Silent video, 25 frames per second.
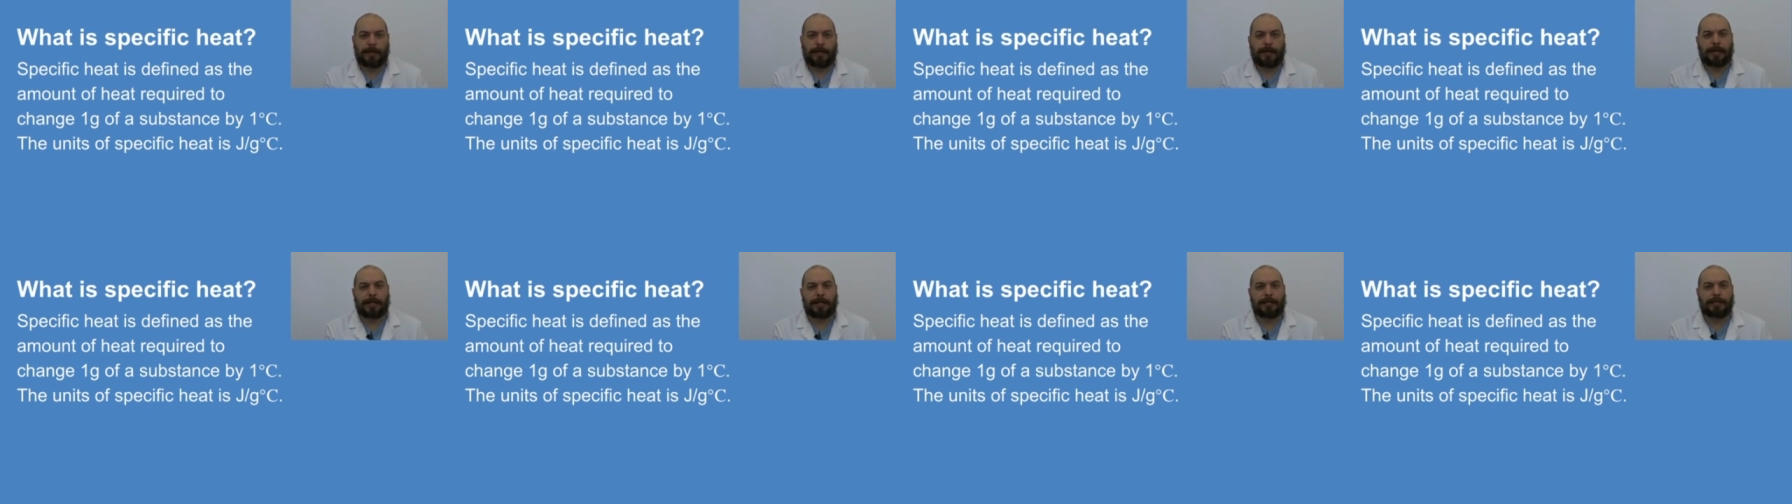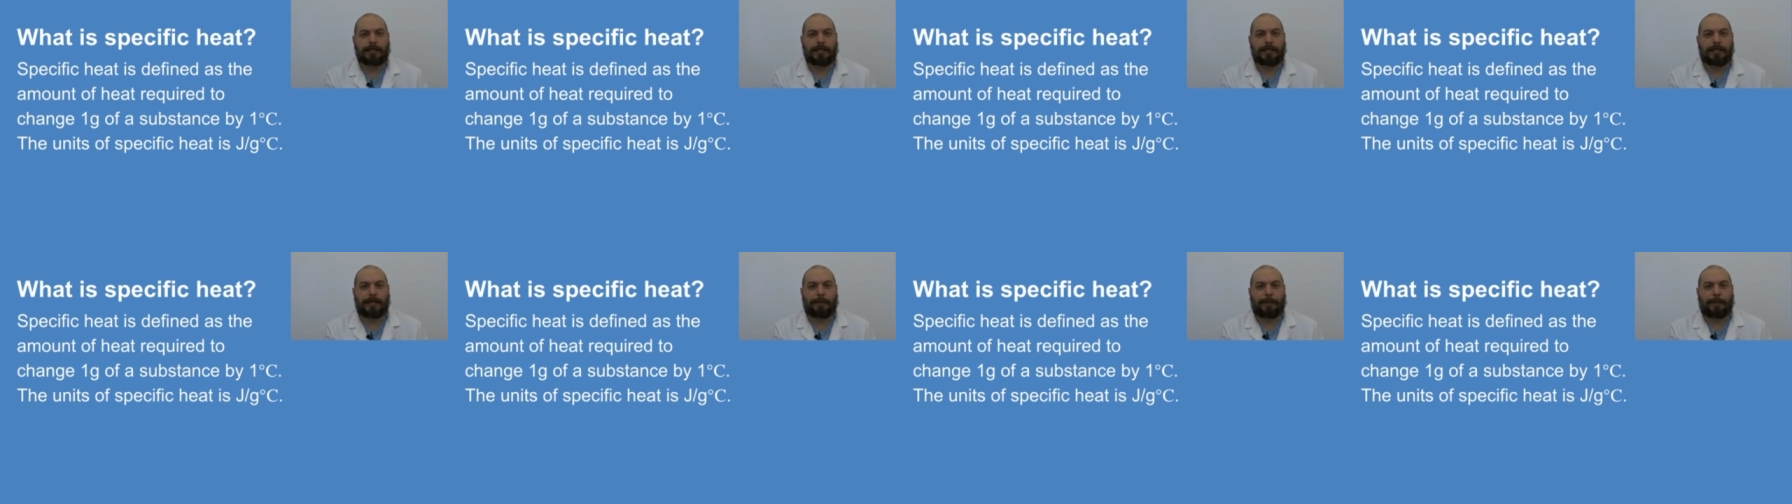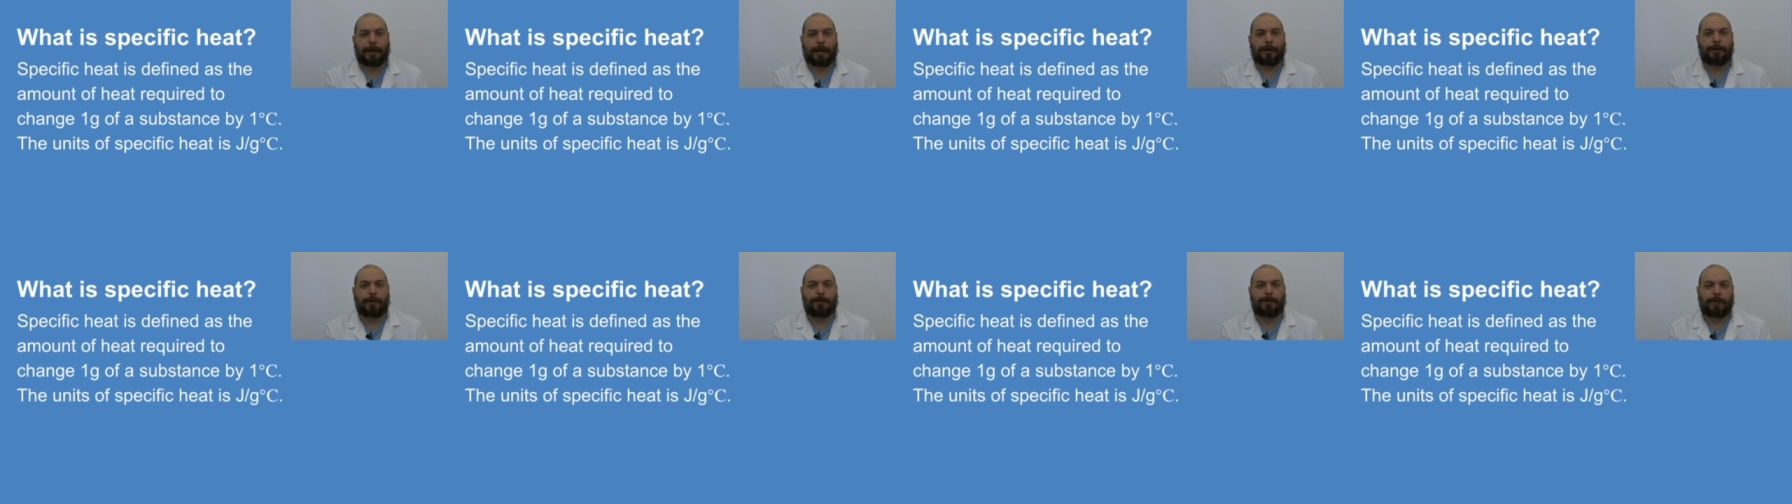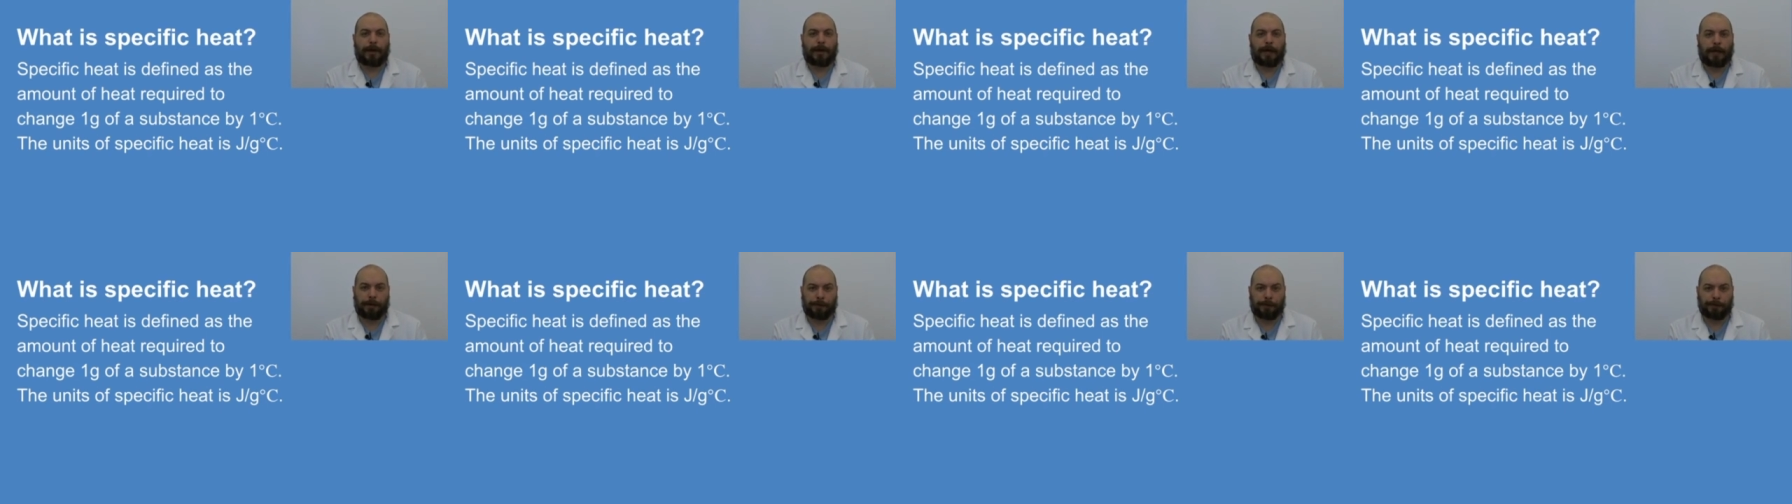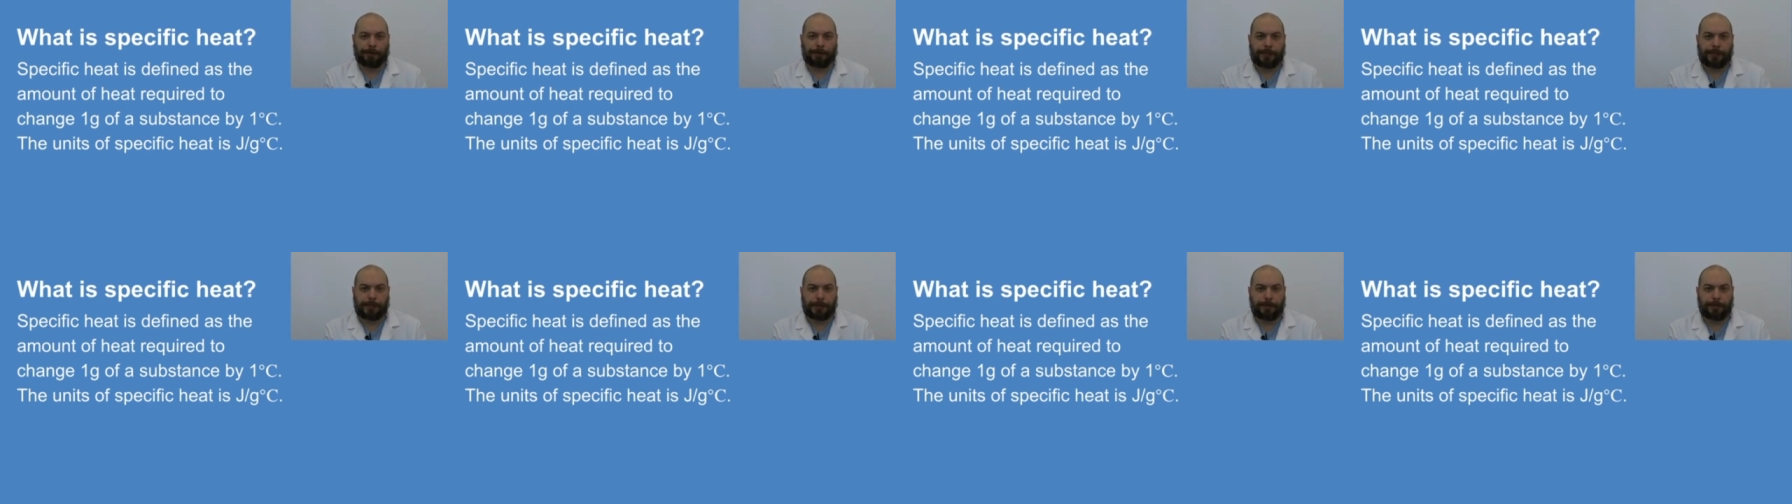is the amount of
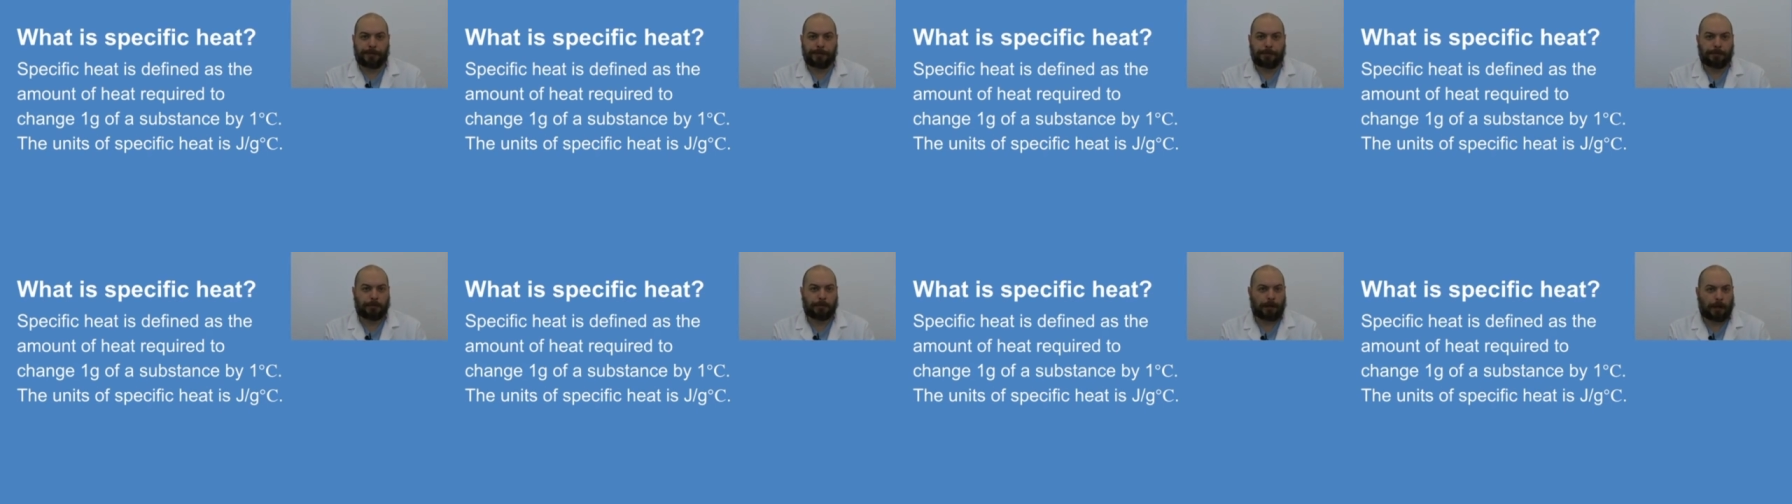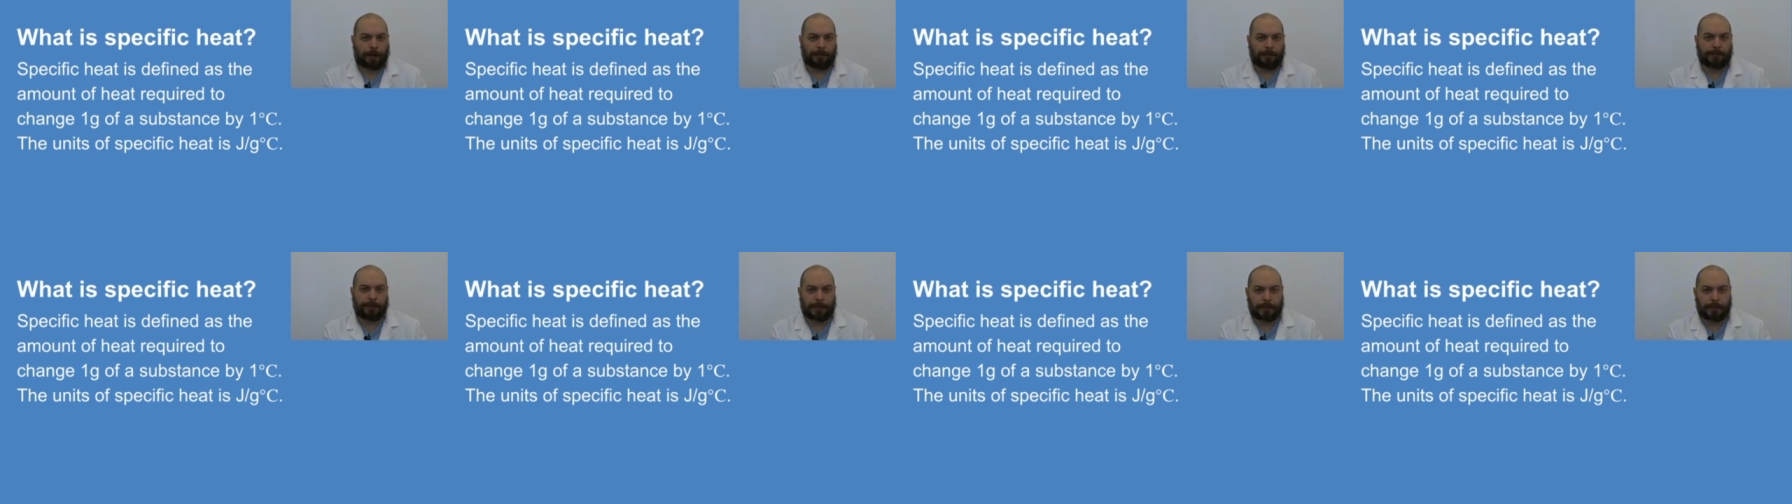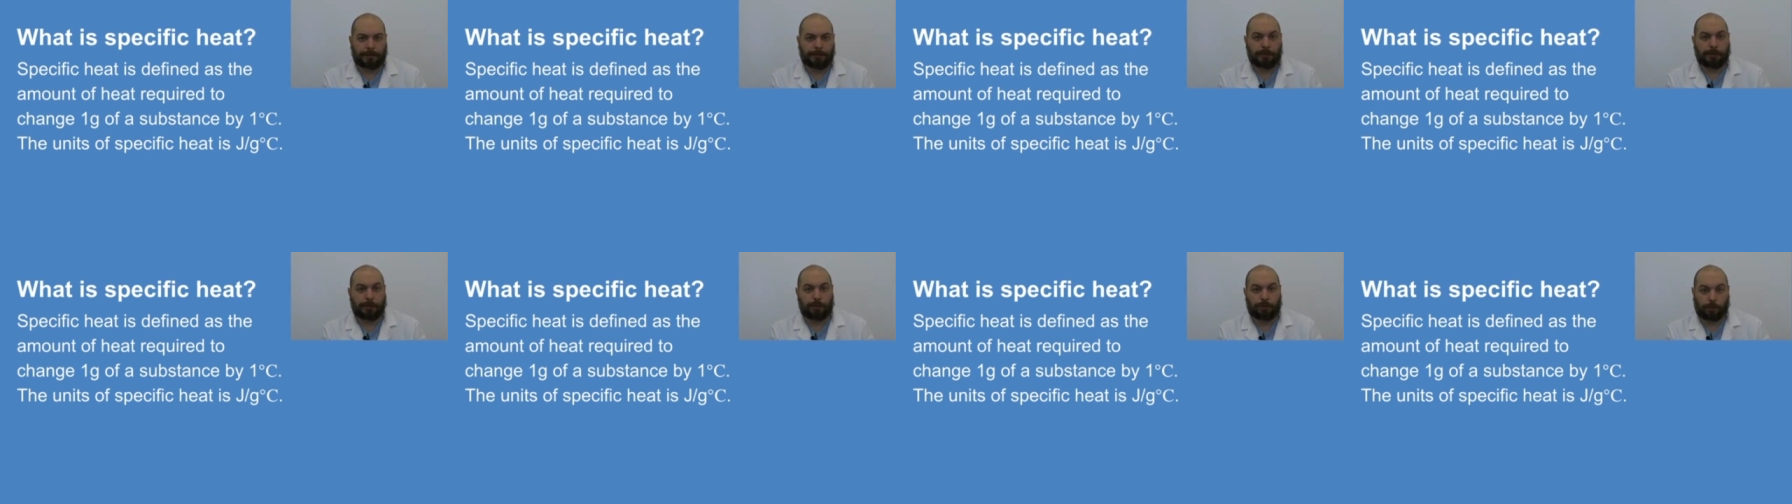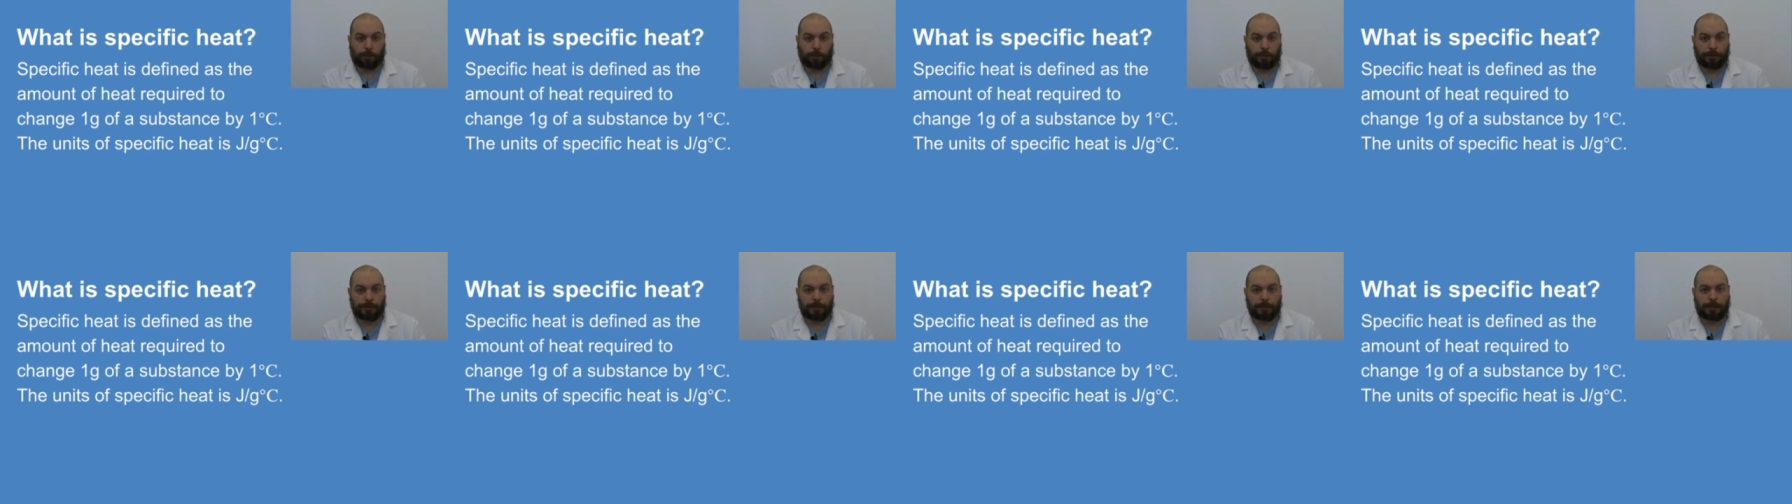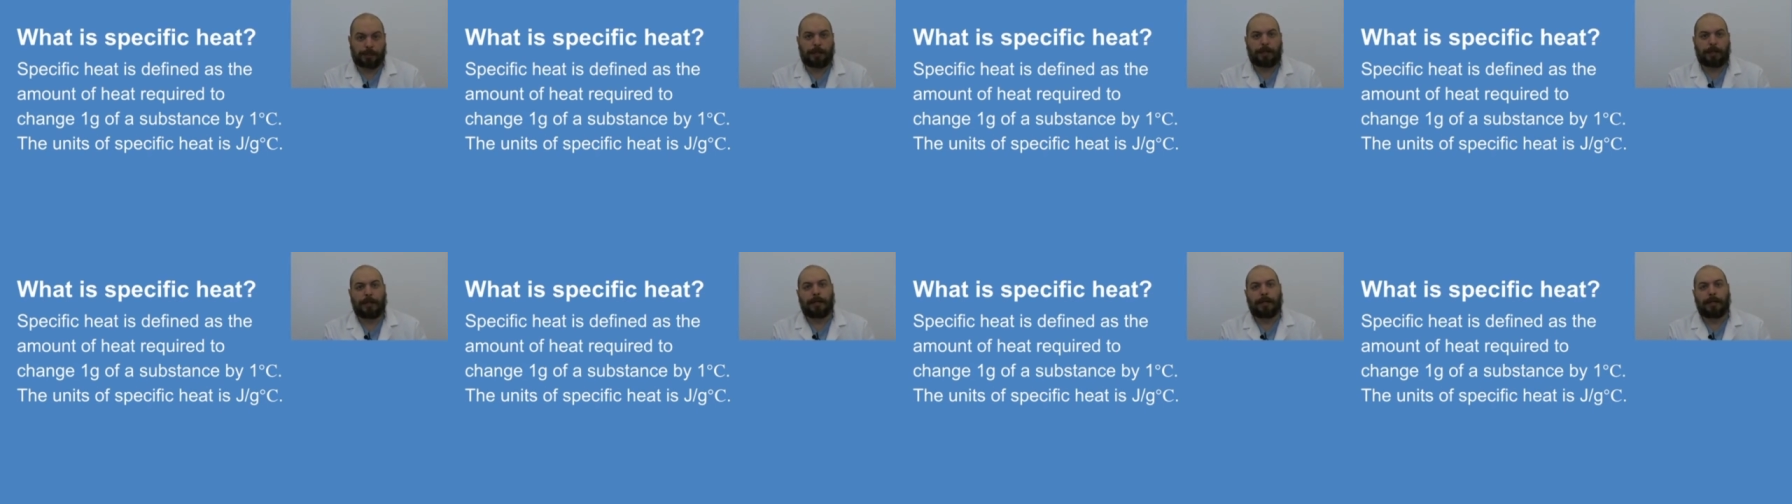energy, oftentimes in joules,